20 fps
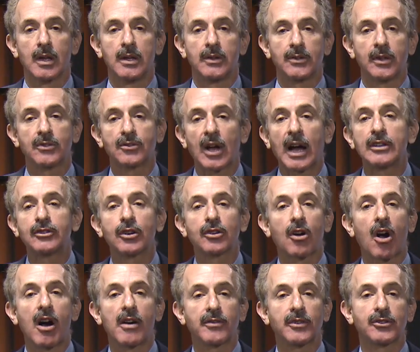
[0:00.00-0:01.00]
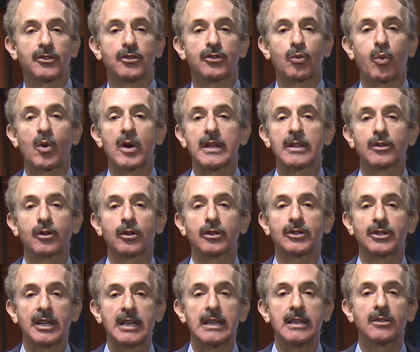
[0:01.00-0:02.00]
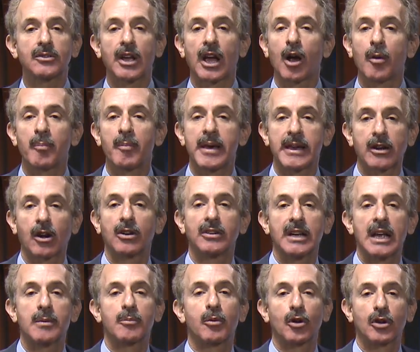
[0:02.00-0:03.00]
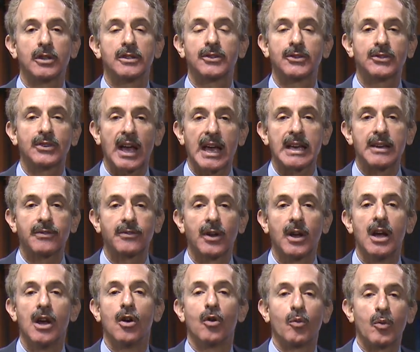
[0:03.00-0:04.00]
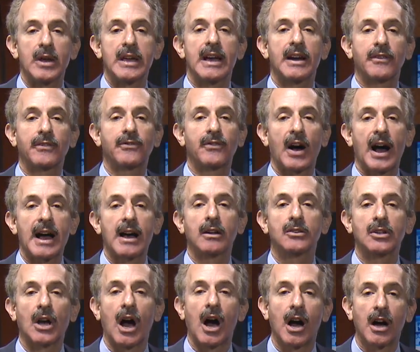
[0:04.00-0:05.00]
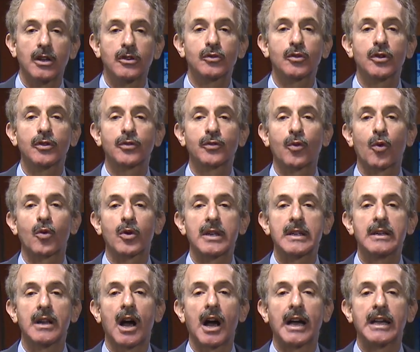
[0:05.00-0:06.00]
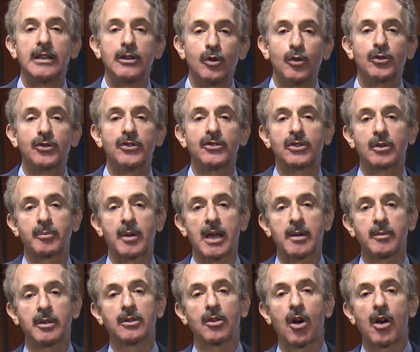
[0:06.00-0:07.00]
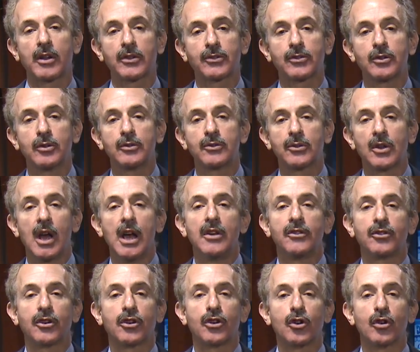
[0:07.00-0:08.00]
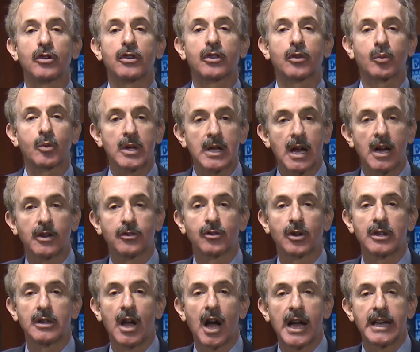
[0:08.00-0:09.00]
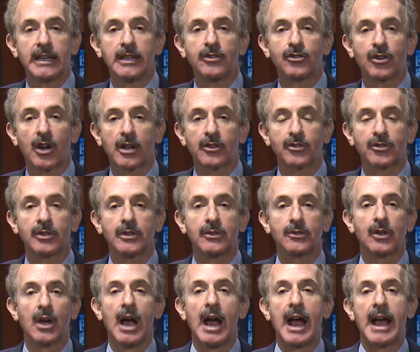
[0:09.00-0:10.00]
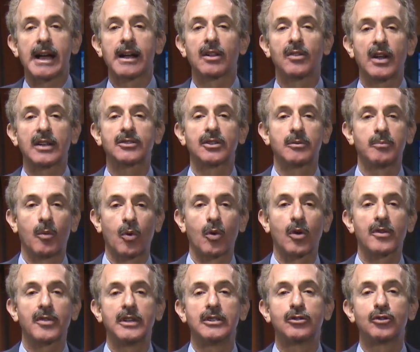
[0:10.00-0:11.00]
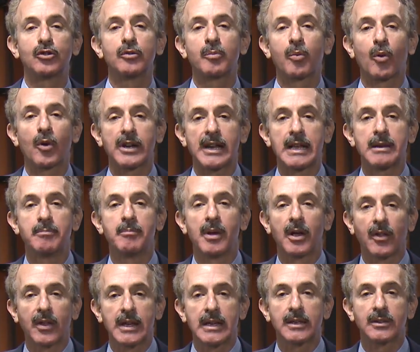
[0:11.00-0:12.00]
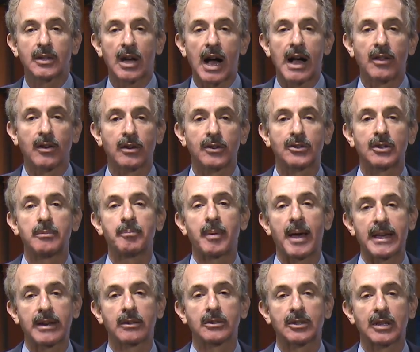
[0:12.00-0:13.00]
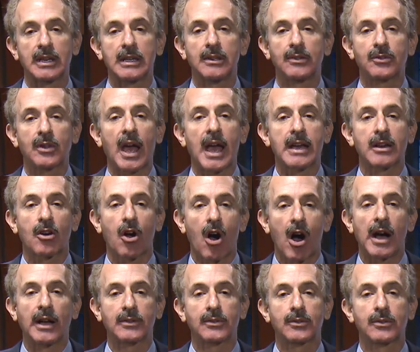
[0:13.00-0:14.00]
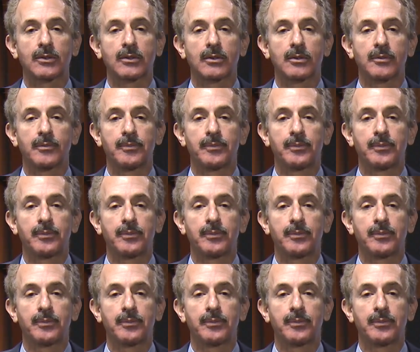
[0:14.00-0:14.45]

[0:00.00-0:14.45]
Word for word: Since I took office in 2013 to help make our neighborhood safe, we have filed 149 nuisance abatement lawsuits, secured 309 injunctions, and collected more than $2.8 million in penalties and costs.